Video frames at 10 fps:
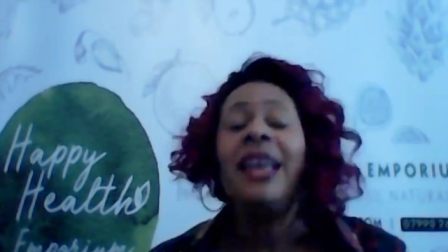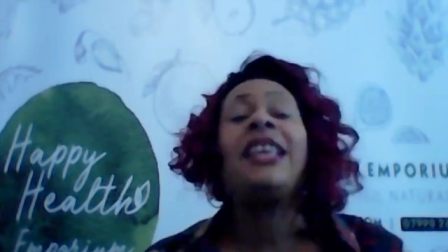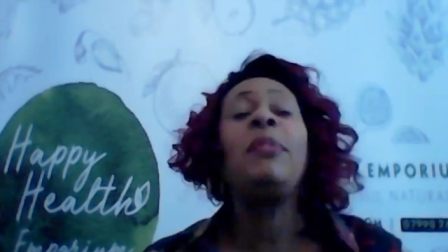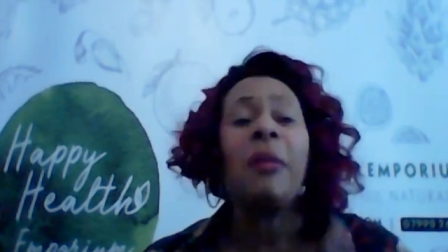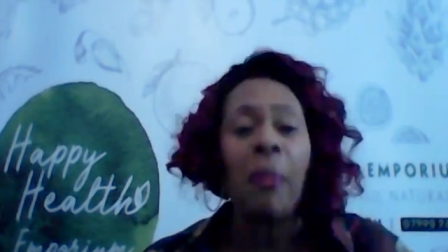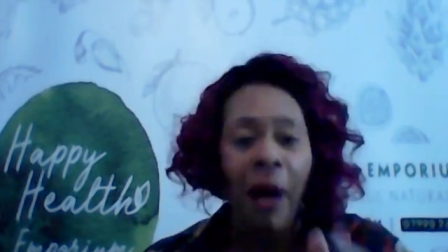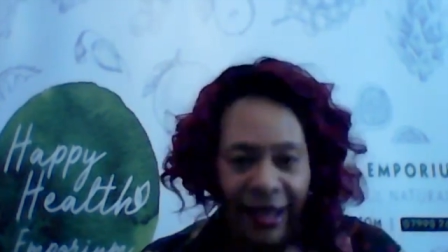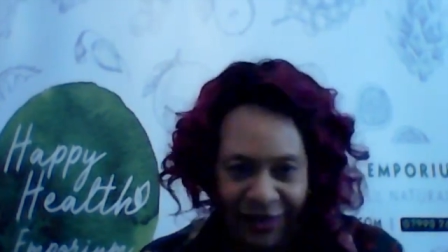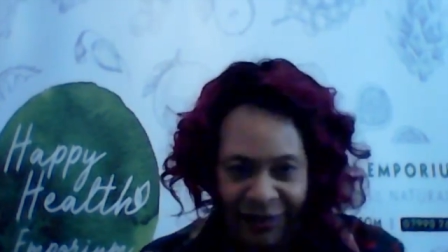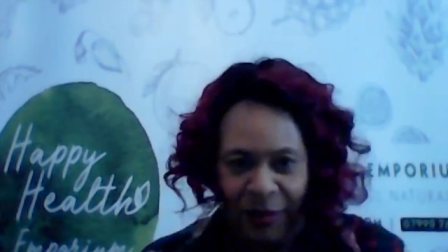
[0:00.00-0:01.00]
Give me the mic.
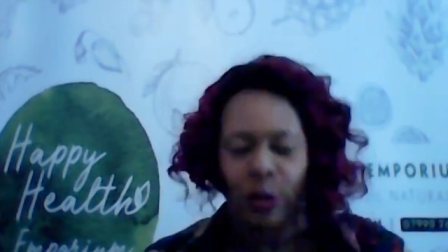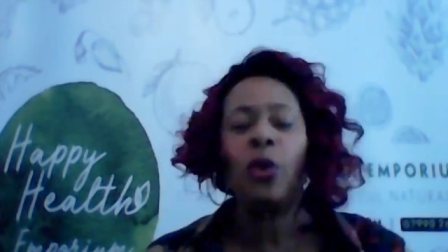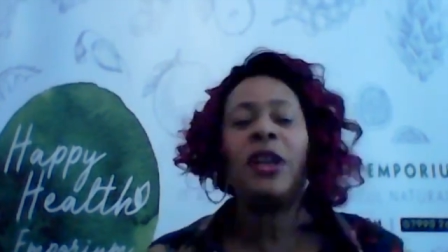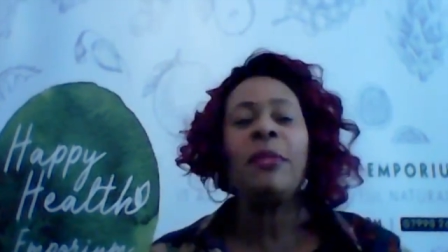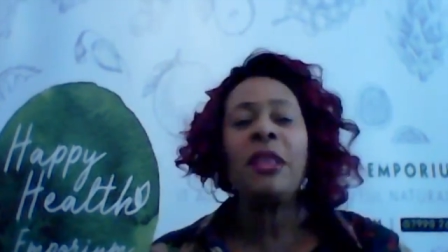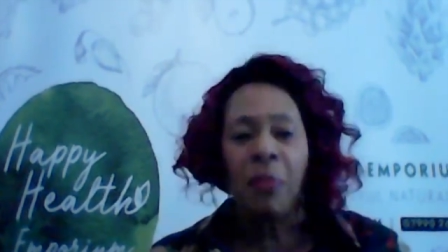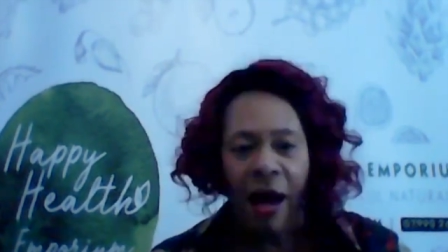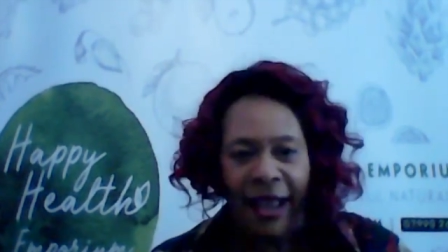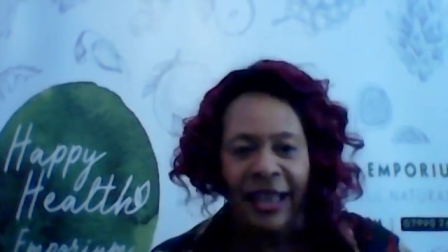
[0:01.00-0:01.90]
It was called Give Me the Mic.